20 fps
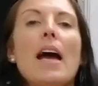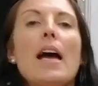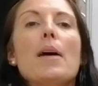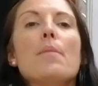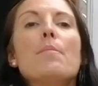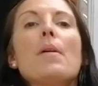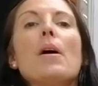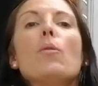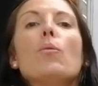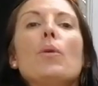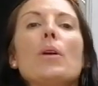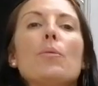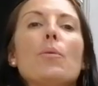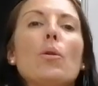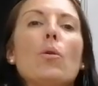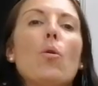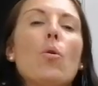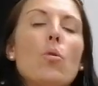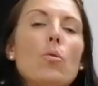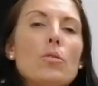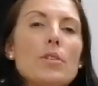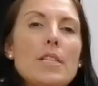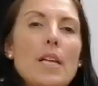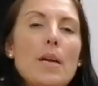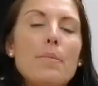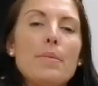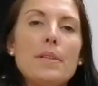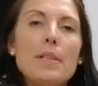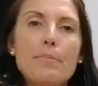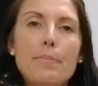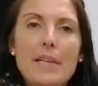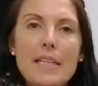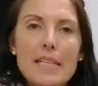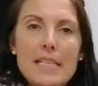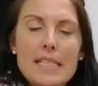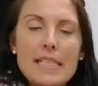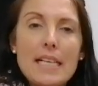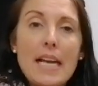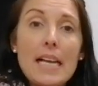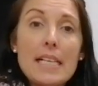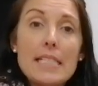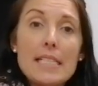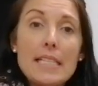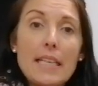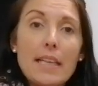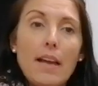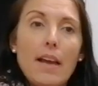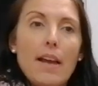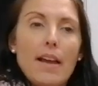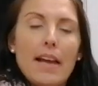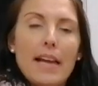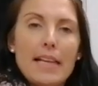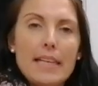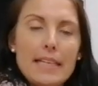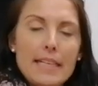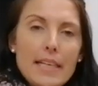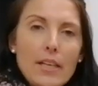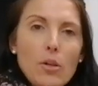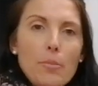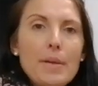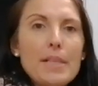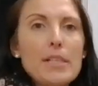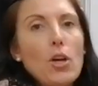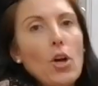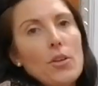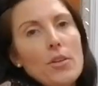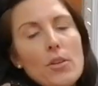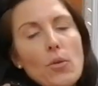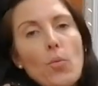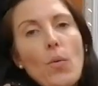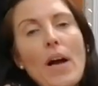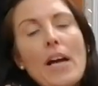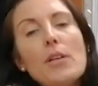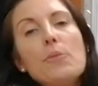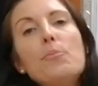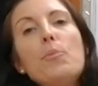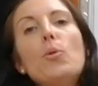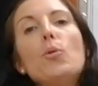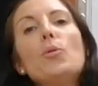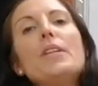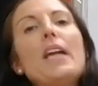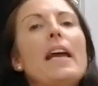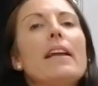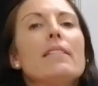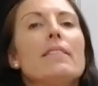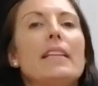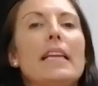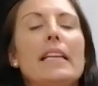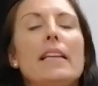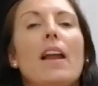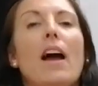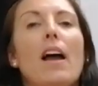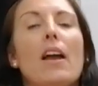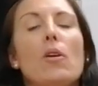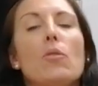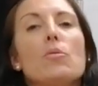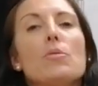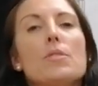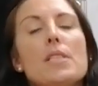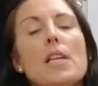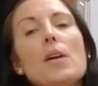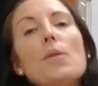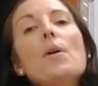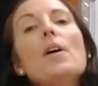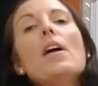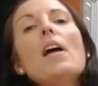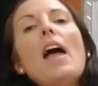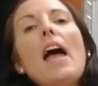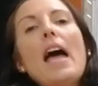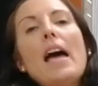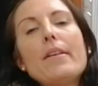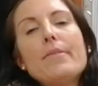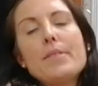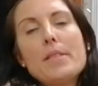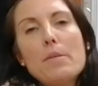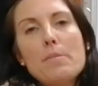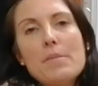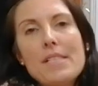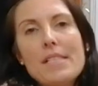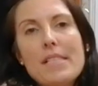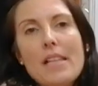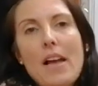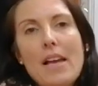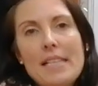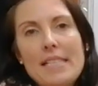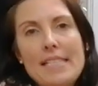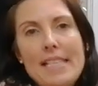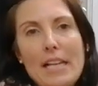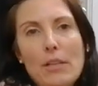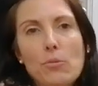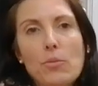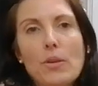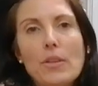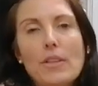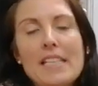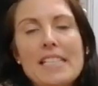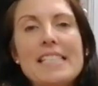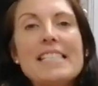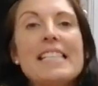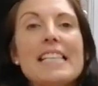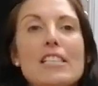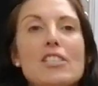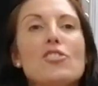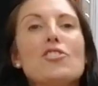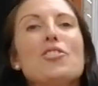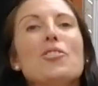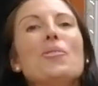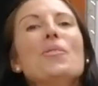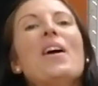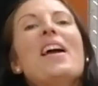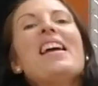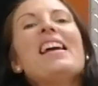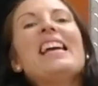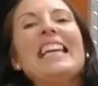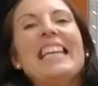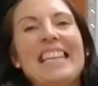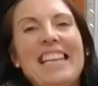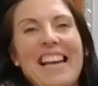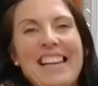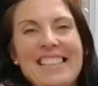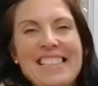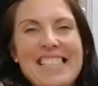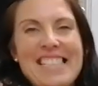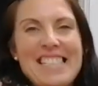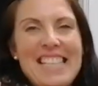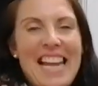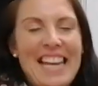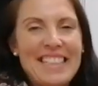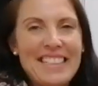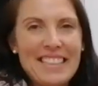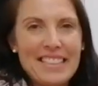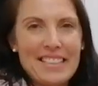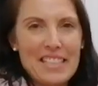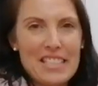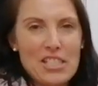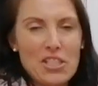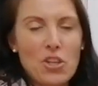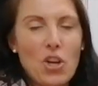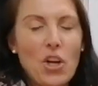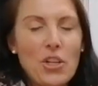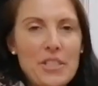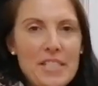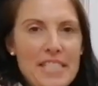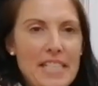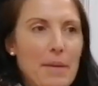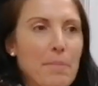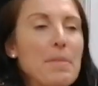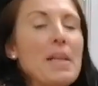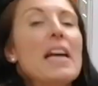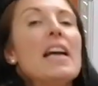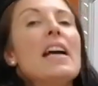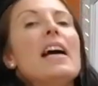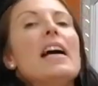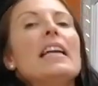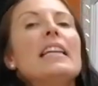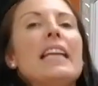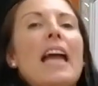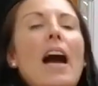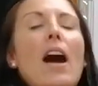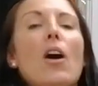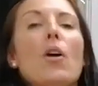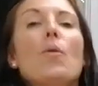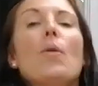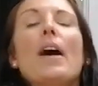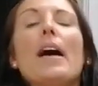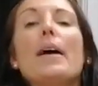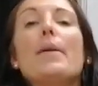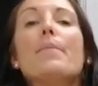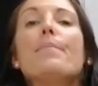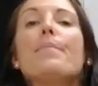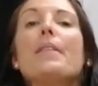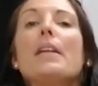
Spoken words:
And we will also be discussing a little bit on the whiteboard, and then I also have some slides that will assist you in understanding this concept. Now,